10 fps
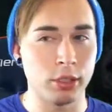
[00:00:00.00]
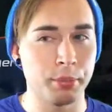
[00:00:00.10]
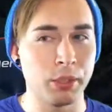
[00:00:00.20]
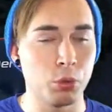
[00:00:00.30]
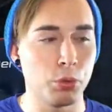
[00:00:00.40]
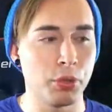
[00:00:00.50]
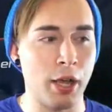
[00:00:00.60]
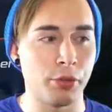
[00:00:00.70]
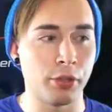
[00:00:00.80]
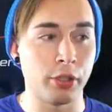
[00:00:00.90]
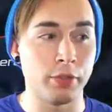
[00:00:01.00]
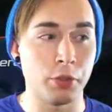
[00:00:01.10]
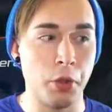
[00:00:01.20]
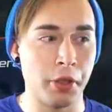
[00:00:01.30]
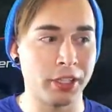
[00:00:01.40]
big cooldowns, or if you
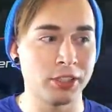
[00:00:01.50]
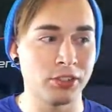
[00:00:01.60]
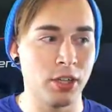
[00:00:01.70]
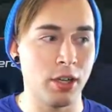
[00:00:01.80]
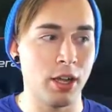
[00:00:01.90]
know they're going to stun.